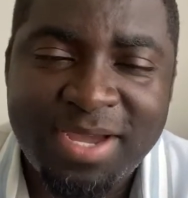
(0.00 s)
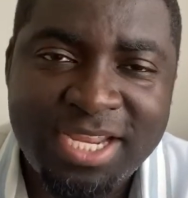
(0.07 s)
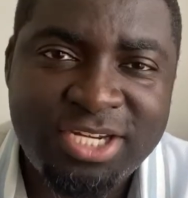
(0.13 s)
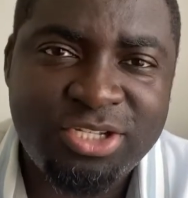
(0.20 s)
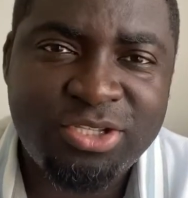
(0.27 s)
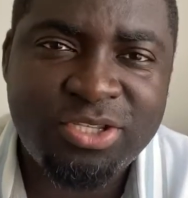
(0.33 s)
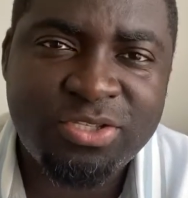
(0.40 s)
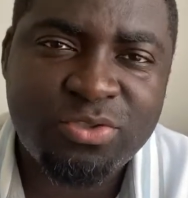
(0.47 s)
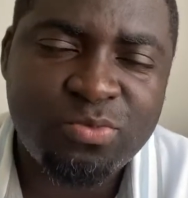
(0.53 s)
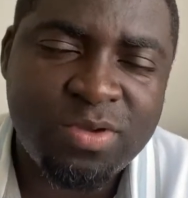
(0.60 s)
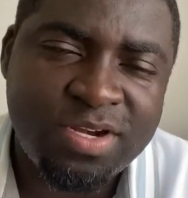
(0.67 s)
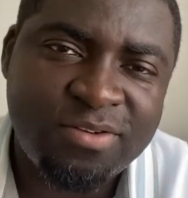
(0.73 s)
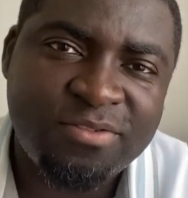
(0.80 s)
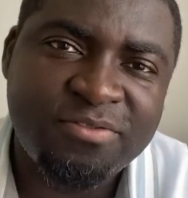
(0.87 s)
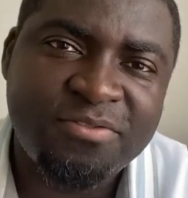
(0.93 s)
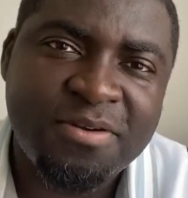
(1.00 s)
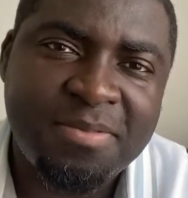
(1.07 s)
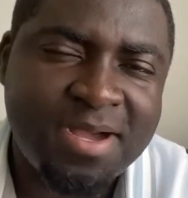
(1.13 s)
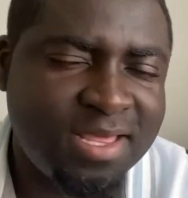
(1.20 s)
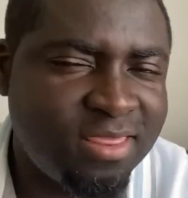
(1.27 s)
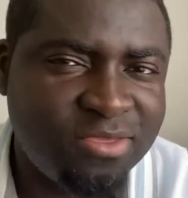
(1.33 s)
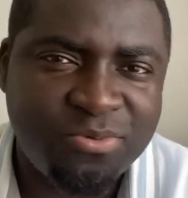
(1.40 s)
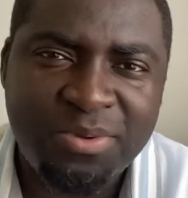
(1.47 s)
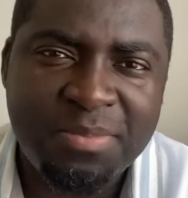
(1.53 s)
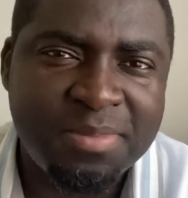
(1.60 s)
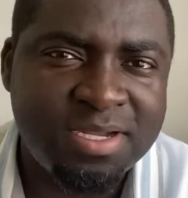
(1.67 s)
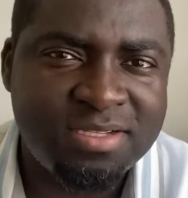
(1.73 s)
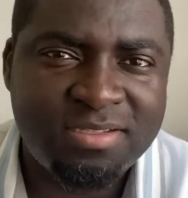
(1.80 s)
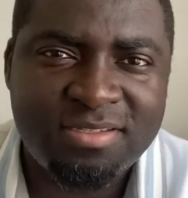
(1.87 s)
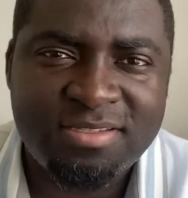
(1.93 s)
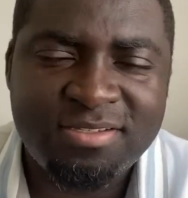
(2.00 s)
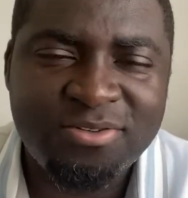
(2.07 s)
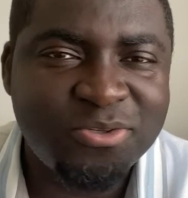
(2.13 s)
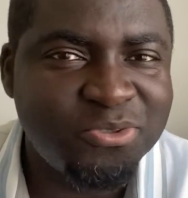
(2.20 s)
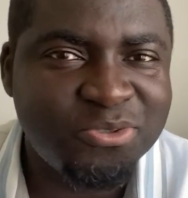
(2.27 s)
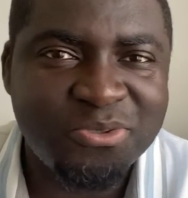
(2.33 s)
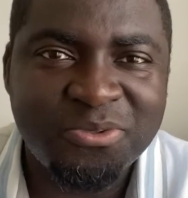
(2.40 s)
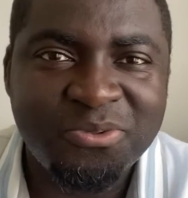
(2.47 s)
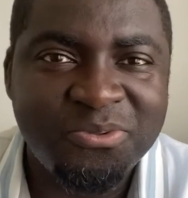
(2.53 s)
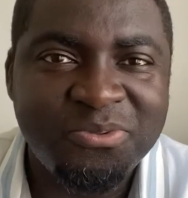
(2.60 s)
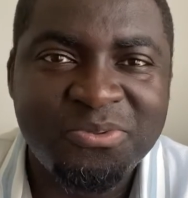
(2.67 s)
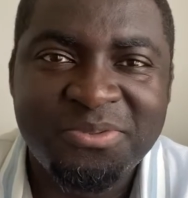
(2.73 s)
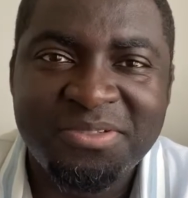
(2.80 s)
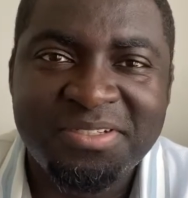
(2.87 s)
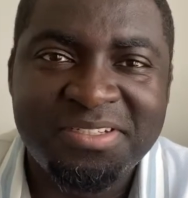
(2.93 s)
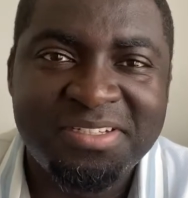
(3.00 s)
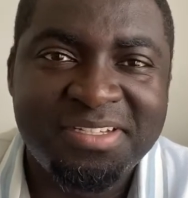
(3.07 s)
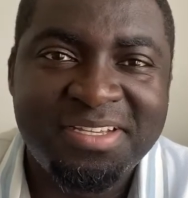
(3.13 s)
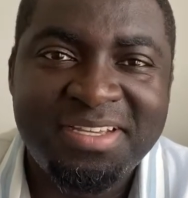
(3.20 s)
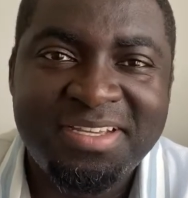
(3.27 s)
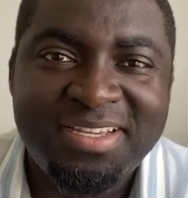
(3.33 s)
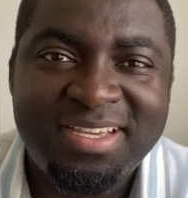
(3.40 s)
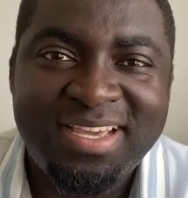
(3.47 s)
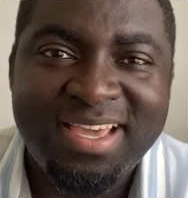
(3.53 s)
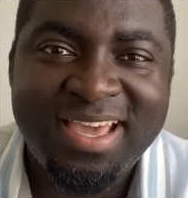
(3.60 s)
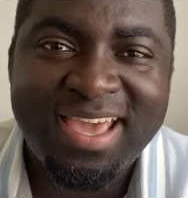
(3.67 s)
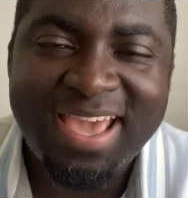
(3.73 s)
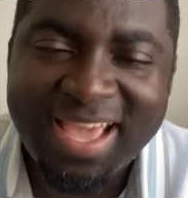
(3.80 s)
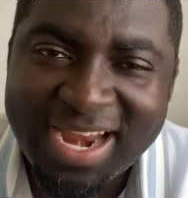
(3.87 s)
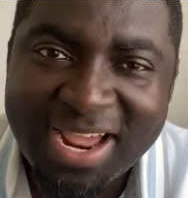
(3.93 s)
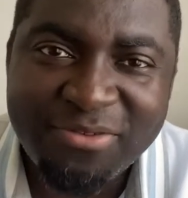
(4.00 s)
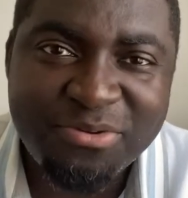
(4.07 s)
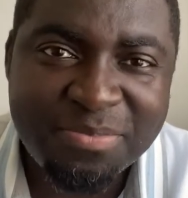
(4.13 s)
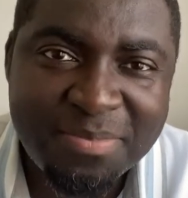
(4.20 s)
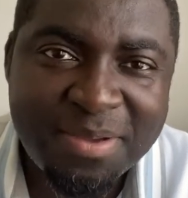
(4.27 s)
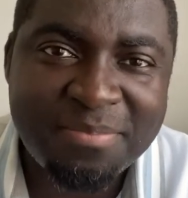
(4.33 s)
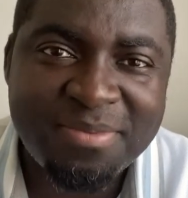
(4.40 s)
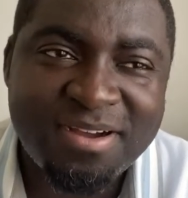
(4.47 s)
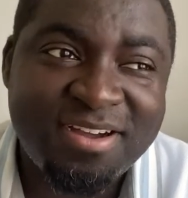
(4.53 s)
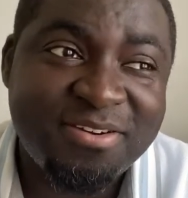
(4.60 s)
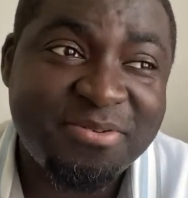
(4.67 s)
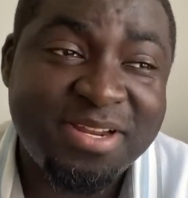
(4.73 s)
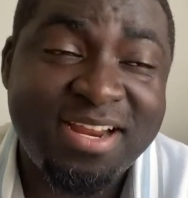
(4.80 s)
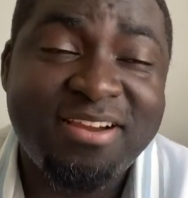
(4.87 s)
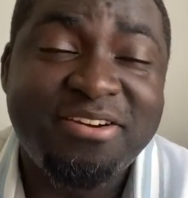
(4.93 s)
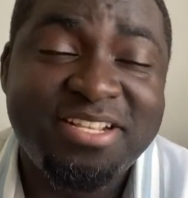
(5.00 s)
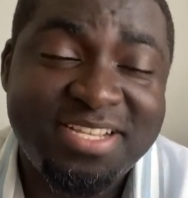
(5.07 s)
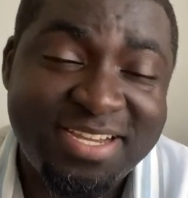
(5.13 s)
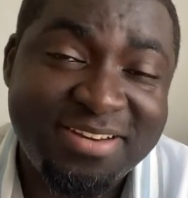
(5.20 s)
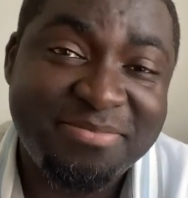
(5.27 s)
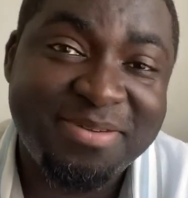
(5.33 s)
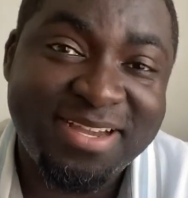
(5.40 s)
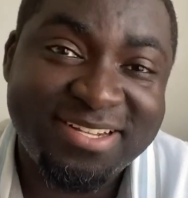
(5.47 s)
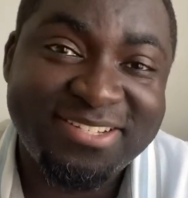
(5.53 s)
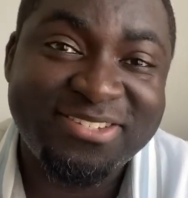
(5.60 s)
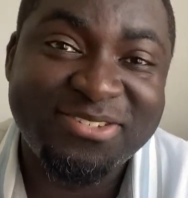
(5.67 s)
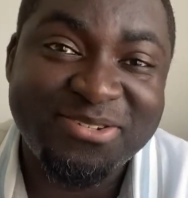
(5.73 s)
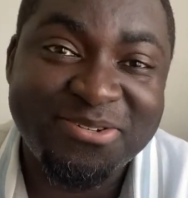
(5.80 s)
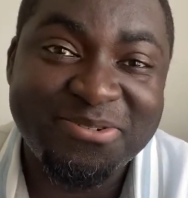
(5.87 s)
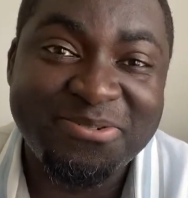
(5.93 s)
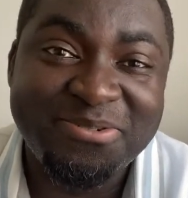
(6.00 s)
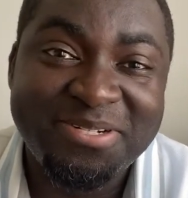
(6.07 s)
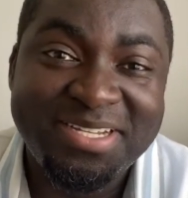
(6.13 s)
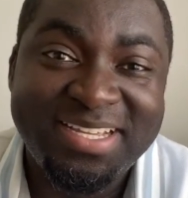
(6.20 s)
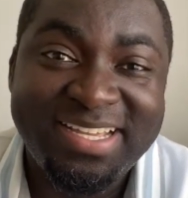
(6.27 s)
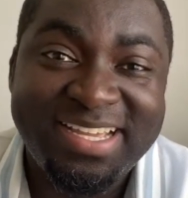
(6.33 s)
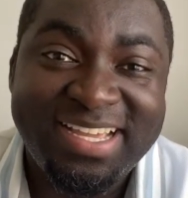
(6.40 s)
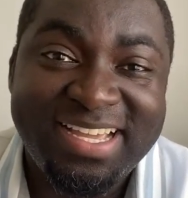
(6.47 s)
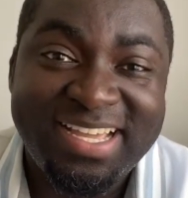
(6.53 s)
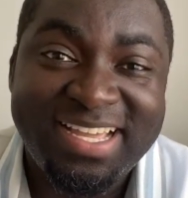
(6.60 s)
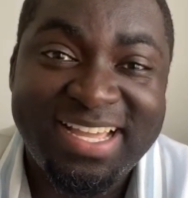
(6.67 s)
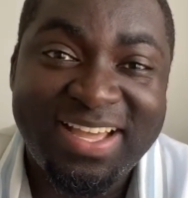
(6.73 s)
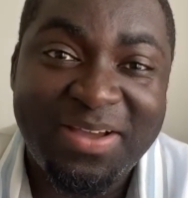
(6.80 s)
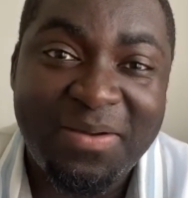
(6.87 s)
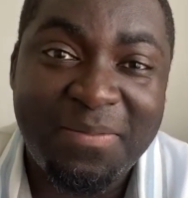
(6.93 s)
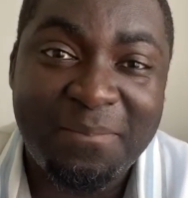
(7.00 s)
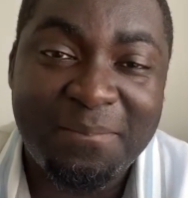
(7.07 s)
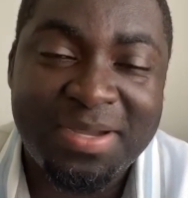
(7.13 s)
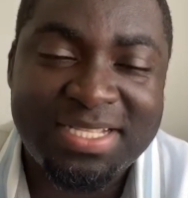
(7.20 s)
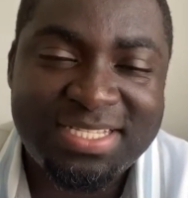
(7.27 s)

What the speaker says: mind you, this went on for about 3 months, no school. And I remember when I returned back to school, my